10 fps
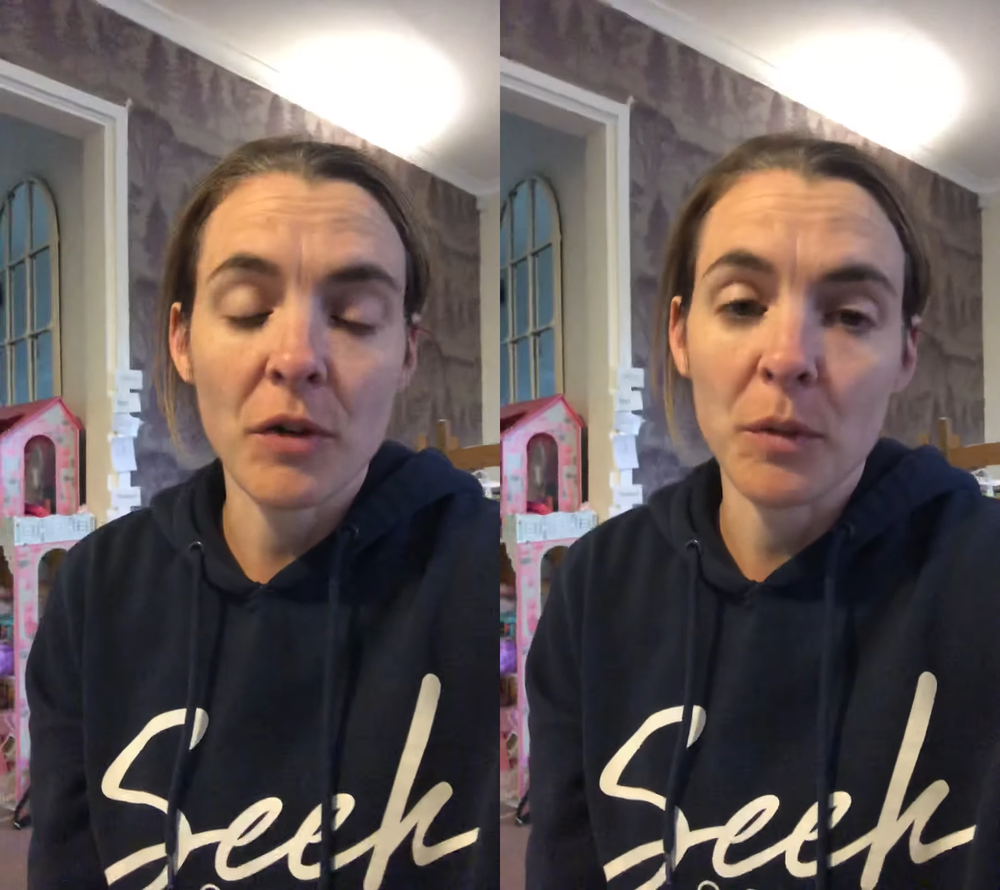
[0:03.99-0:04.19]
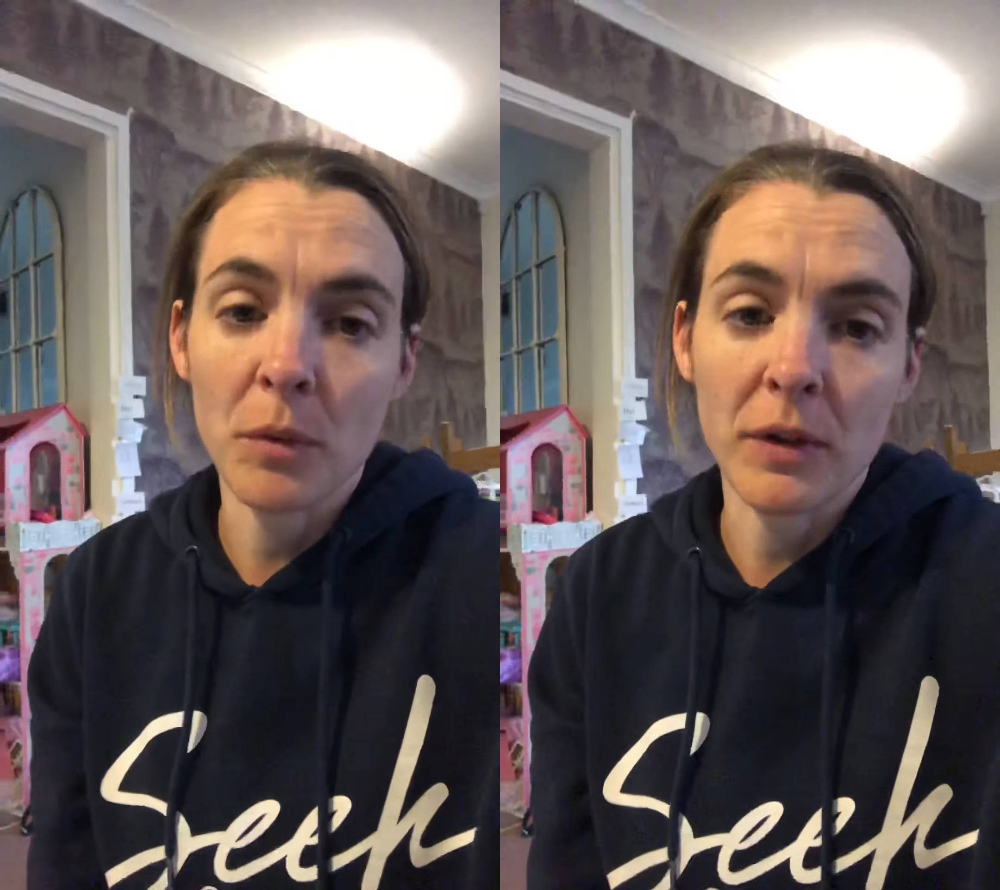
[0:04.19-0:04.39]

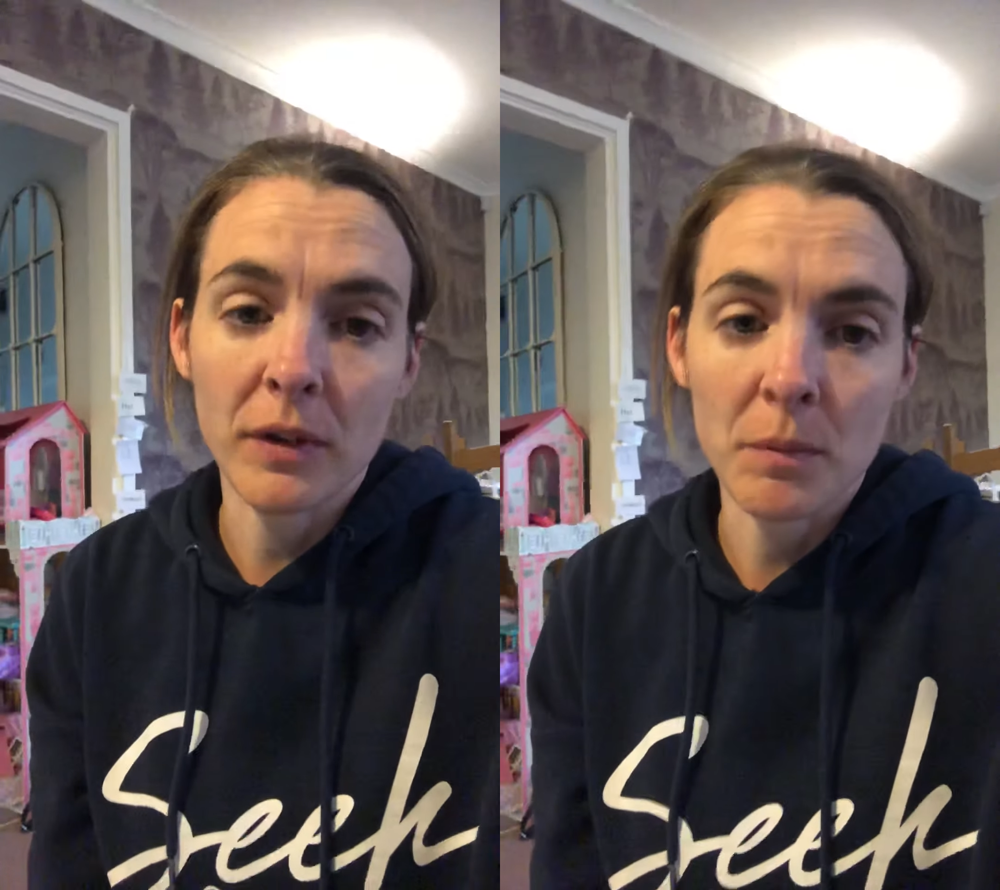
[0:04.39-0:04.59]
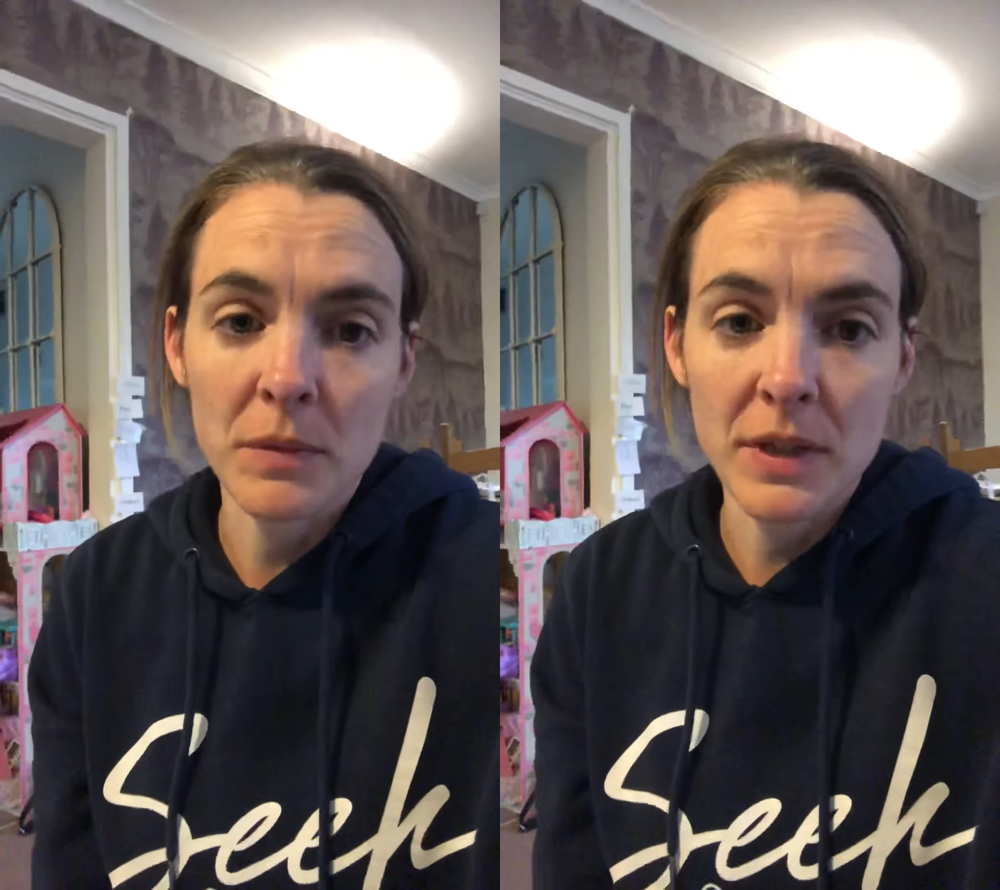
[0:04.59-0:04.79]
I'd put
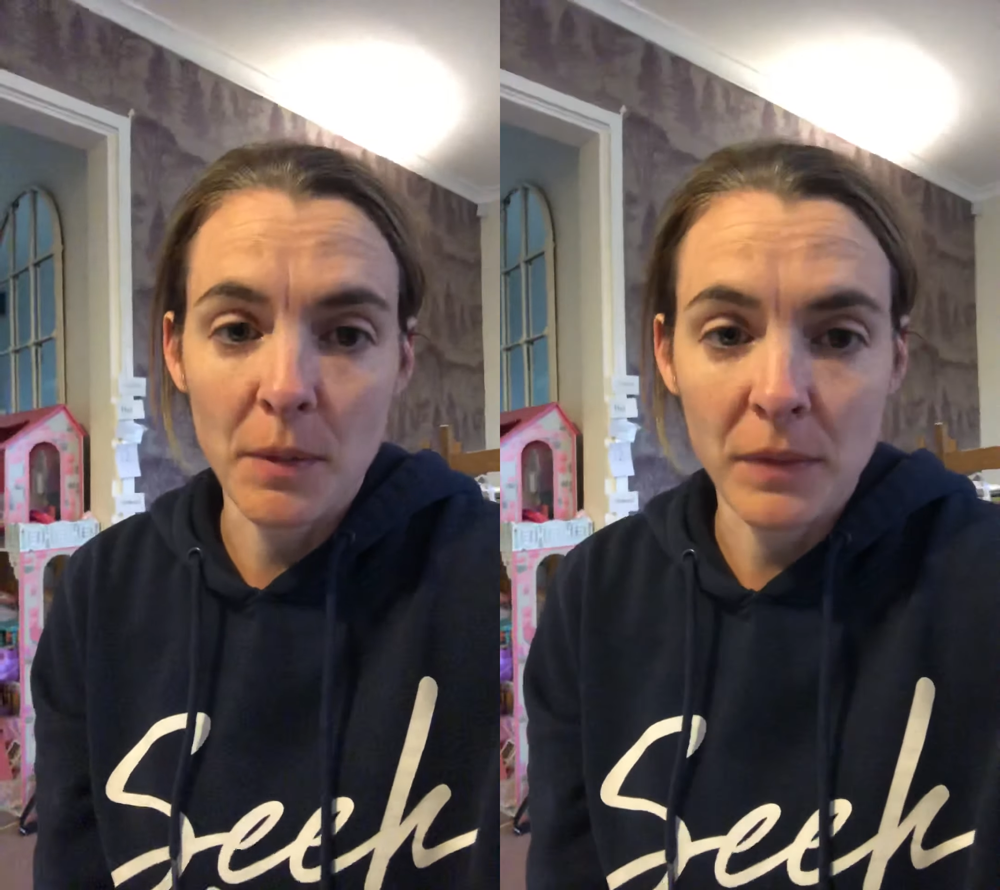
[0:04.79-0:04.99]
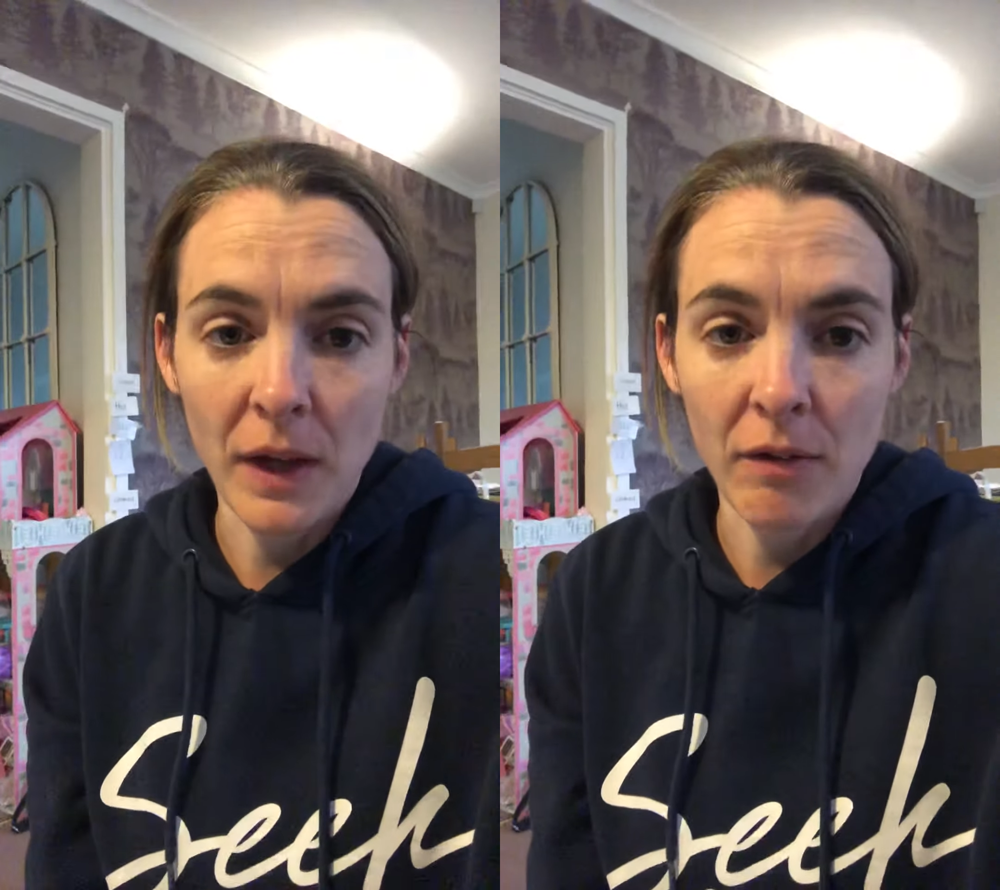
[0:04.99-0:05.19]
some
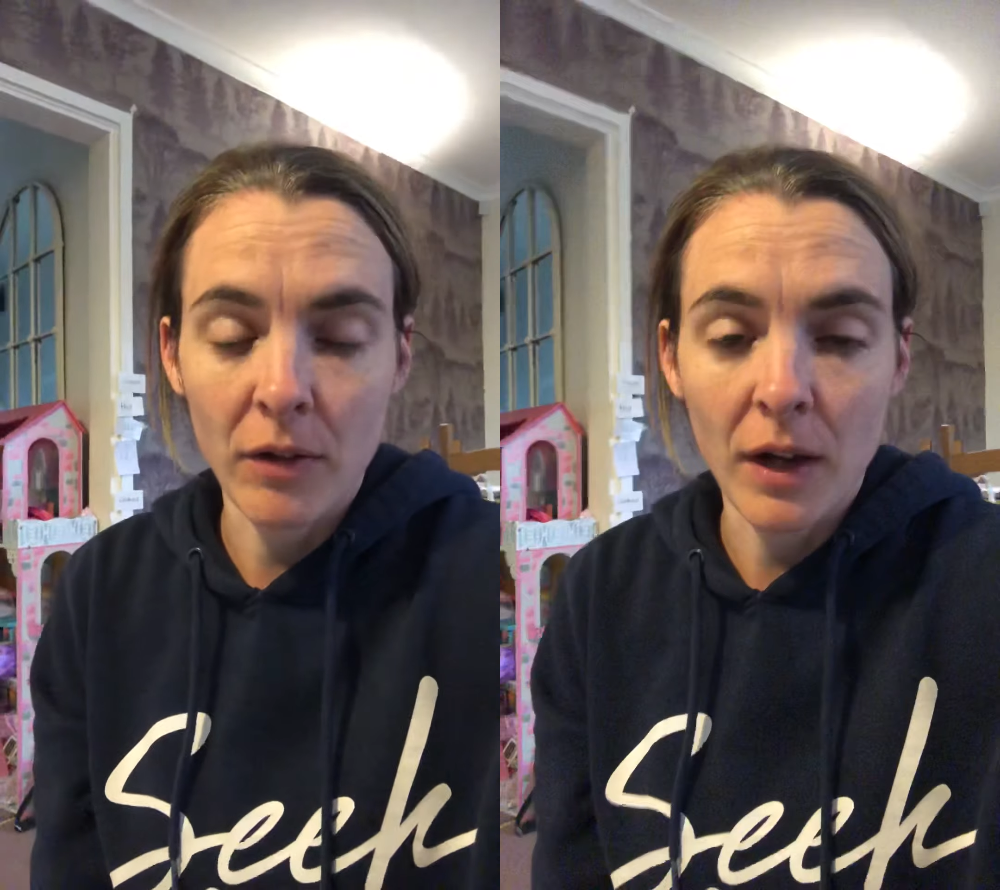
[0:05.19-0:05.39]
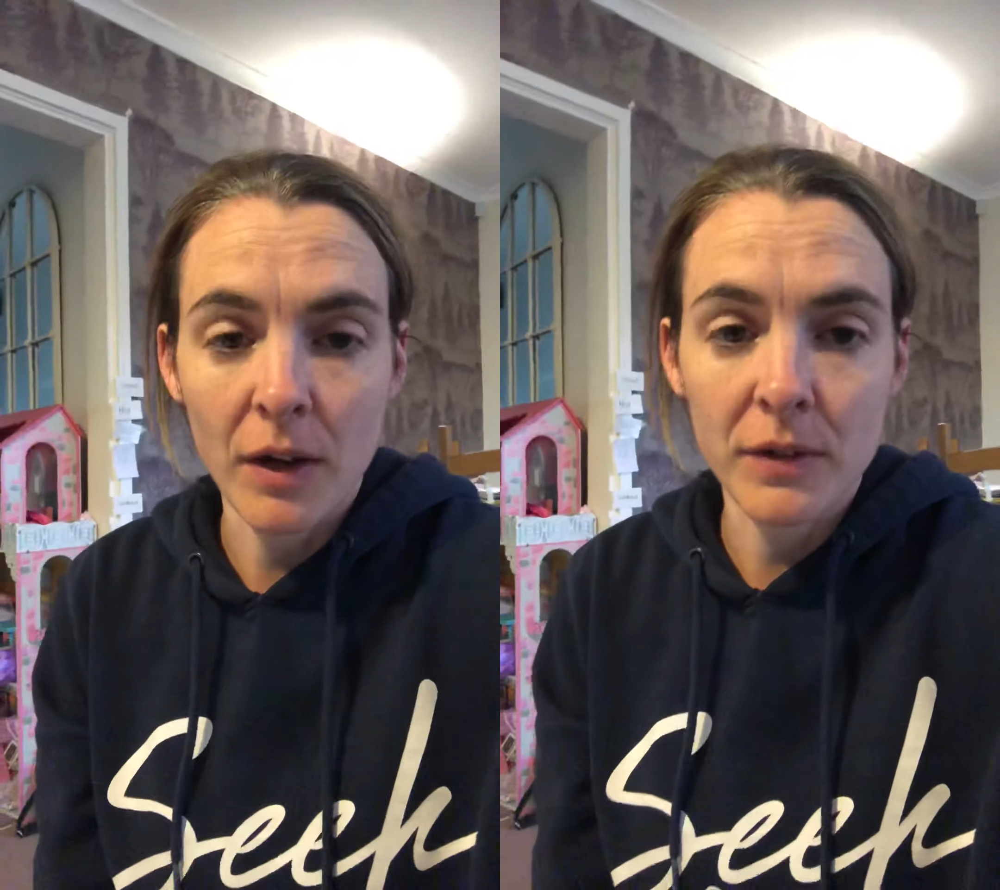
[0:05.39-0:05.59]
tips here on
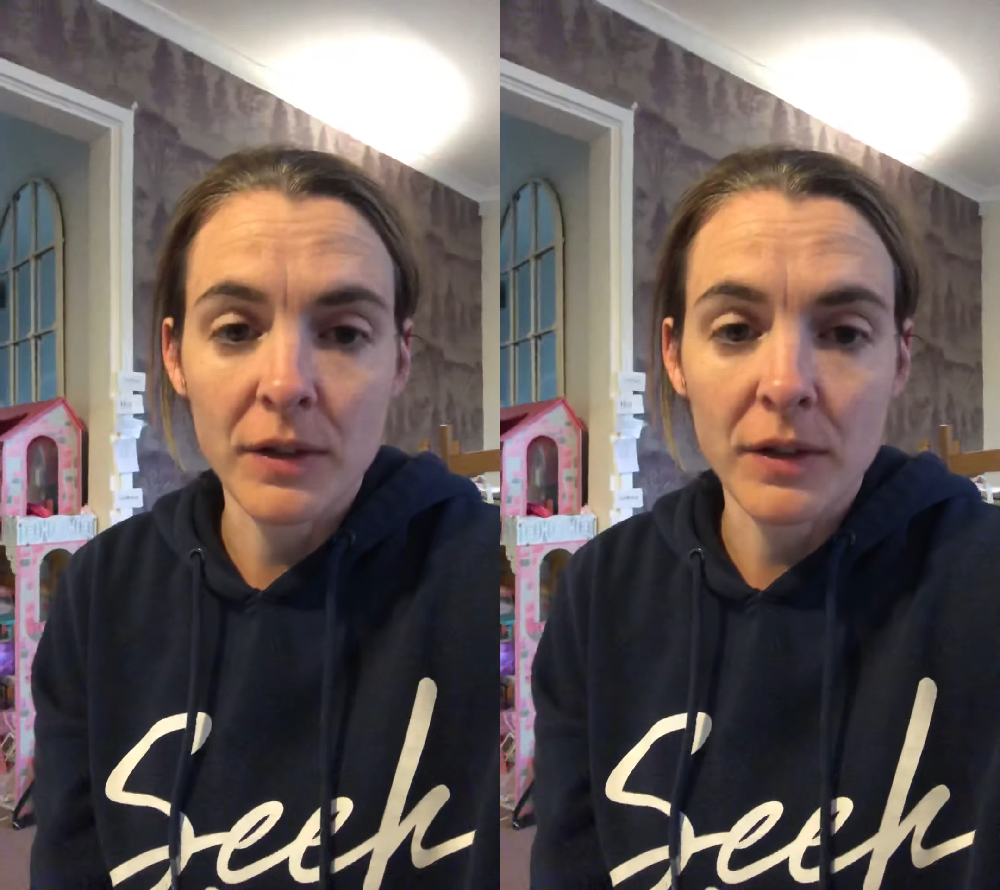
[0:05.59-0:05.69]
how